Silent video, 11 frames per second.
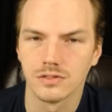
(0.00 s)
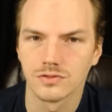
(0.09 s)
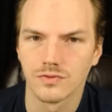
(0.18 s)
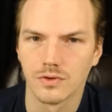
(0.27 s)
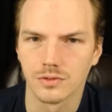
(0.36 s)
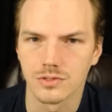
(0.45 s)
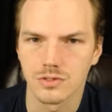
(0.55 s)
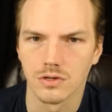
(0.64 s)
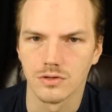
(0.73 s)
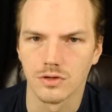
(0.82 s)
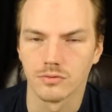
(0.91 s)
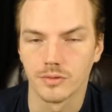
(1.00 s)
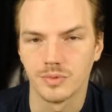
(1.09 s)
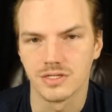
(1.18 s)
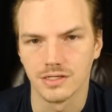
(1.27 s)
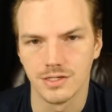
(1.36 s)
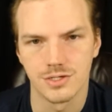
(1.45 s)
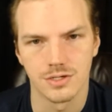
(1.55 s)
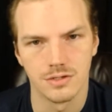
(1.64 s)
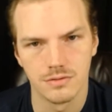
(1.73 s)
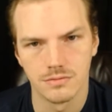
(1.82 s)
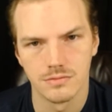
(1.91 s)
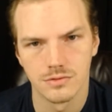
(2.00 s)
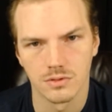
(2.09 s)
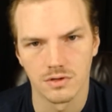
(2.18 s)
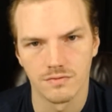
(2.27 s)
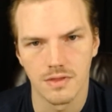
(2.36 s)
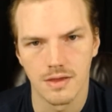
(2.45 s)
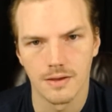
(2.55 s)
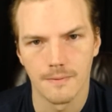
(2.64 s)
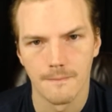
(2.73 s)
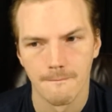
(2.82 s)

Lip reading: that's focused on your reputation, sort of thing.